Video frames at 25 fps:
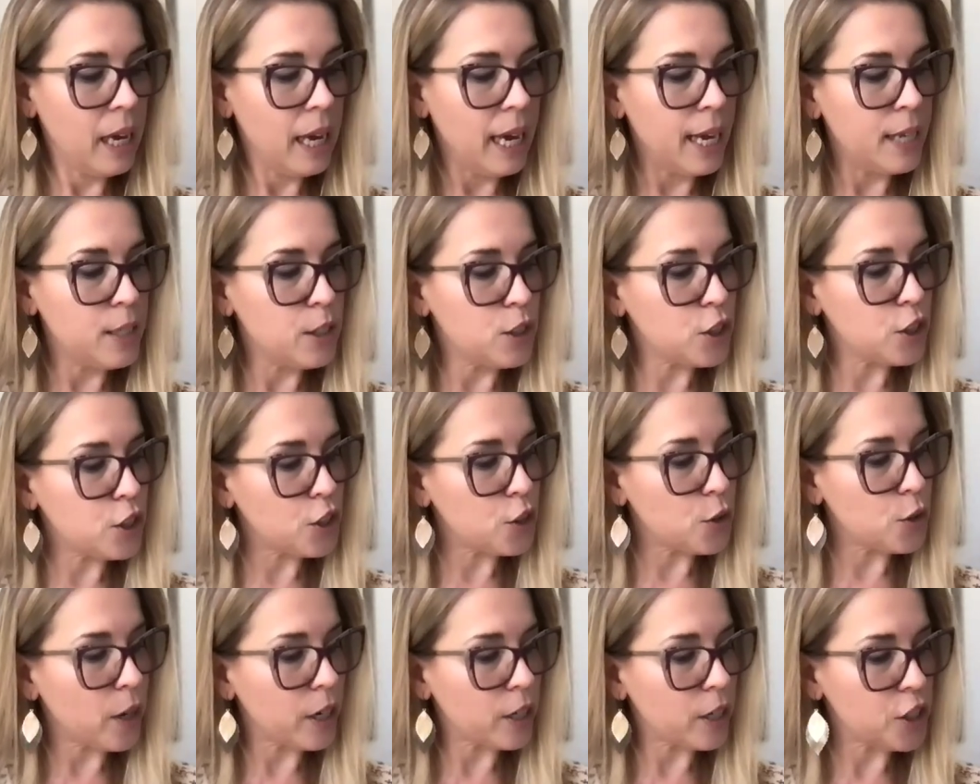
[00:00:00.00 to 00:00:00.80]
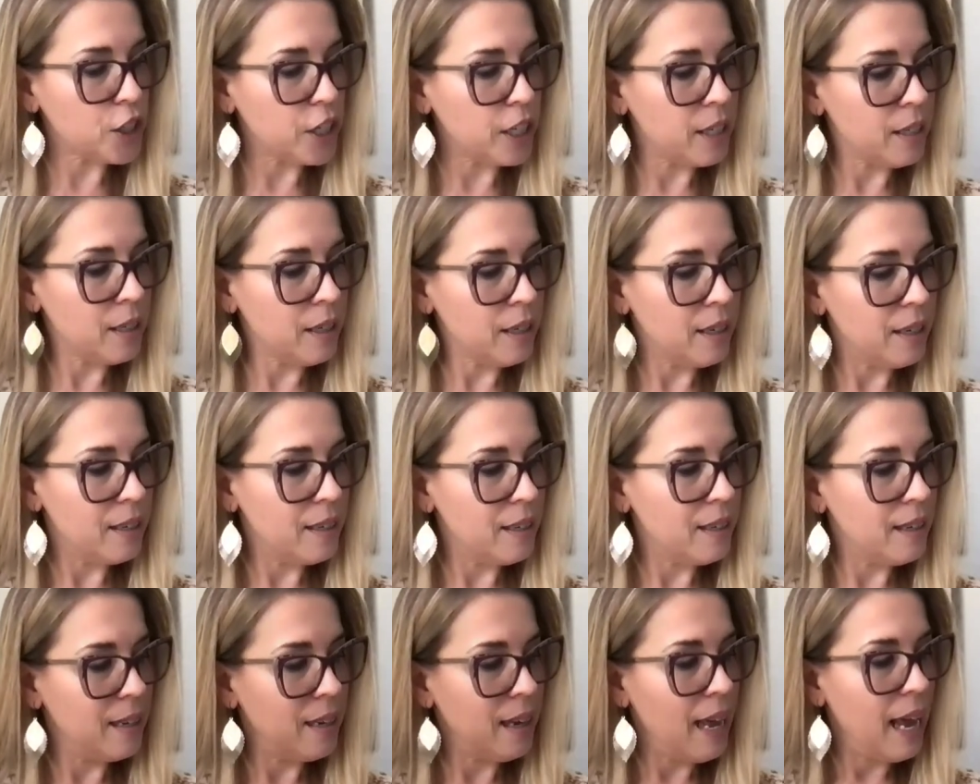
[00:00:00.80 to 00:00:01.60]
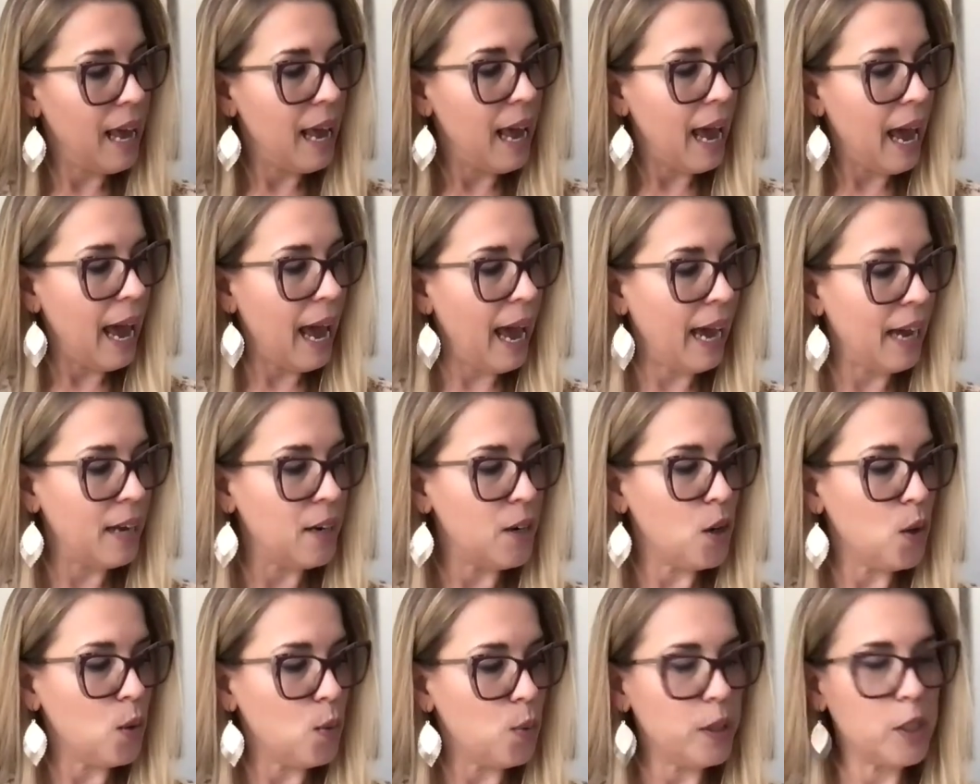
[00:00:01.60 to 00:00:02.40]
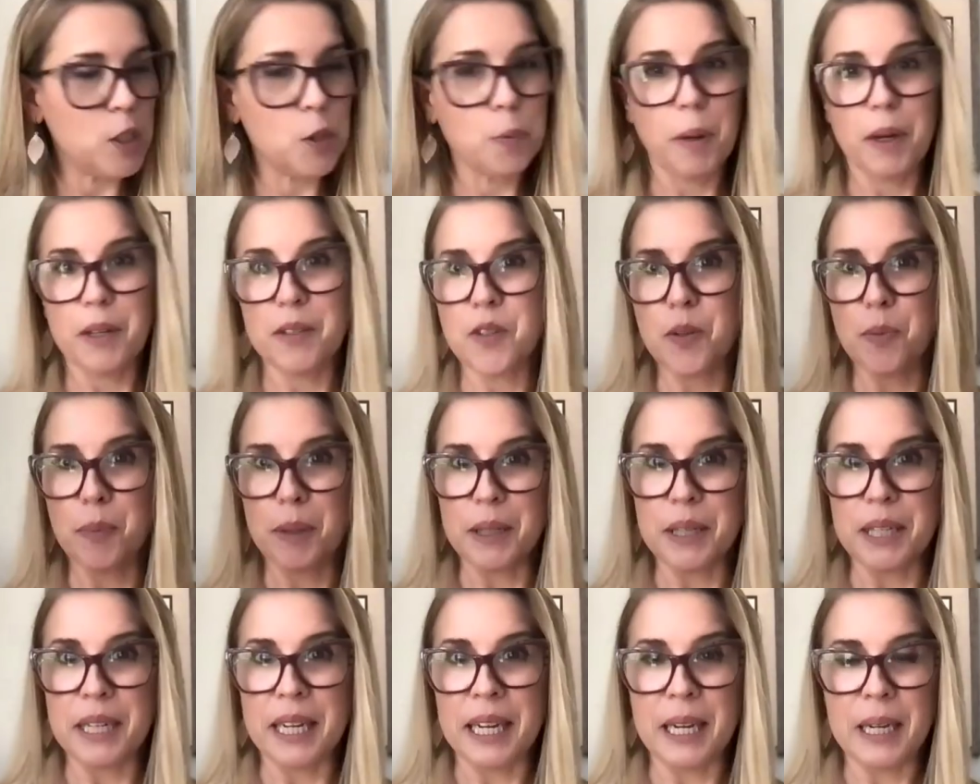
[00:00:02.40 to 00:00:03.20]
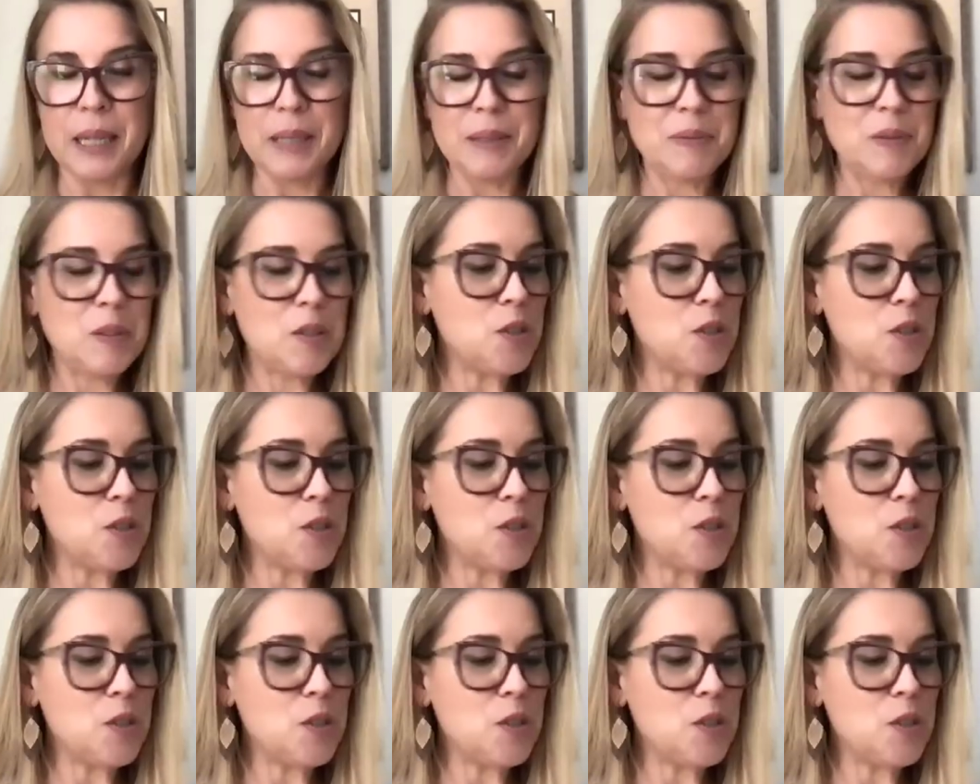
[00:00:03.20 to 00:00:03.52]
instruction, and responsibility.